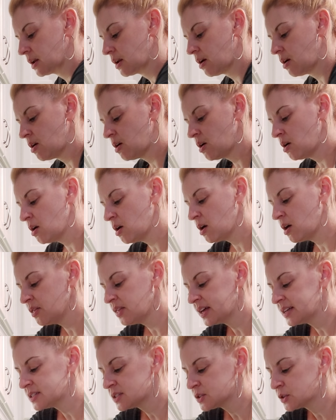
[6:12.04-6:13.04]
All
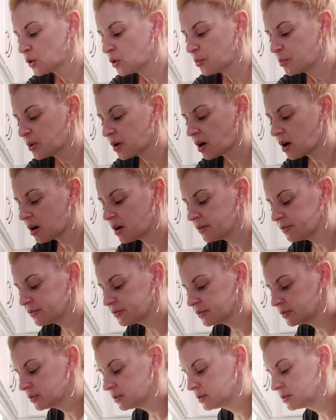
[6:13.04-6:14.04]
that soap
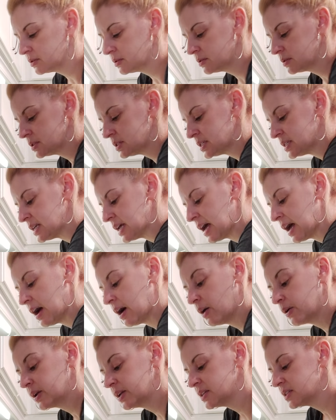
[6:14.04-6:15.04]
off
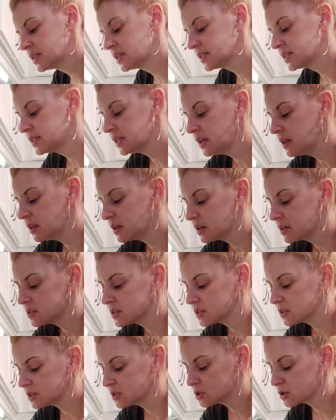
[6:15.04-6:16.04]
down into the sink,
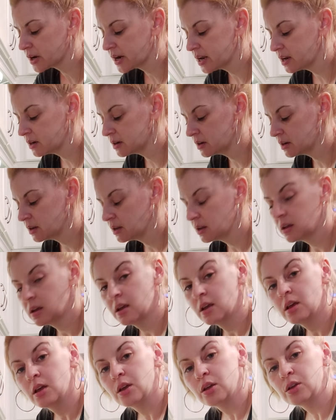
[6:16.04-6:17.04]
into the drain.
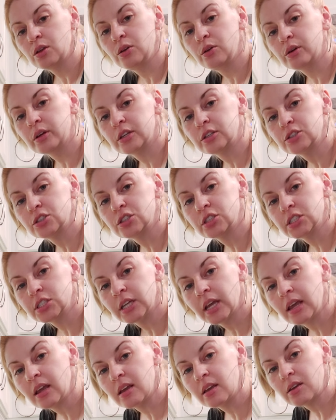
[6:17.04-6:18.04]
You can
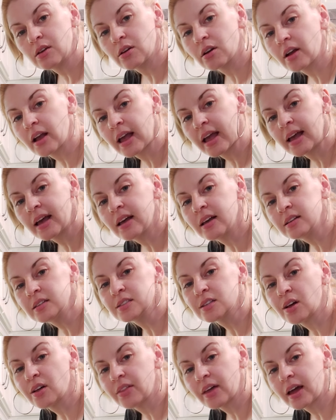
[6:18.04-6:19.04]
shake your
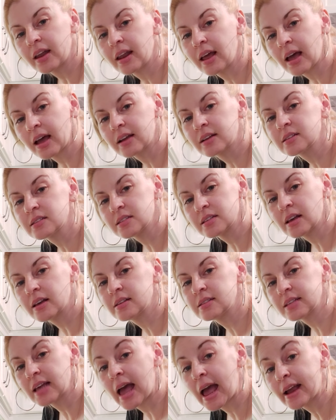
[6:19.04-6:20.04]
hands, all that
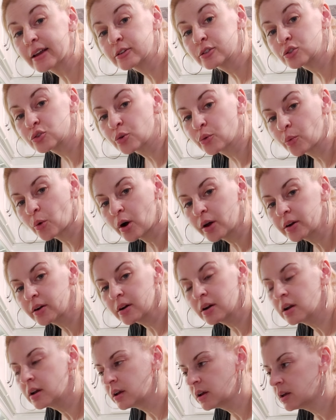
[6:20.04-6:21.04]
excess extra water
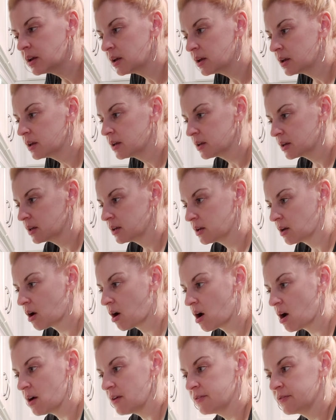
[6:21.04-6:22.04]

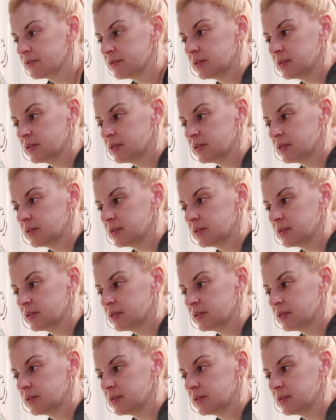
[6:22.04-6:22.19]
off.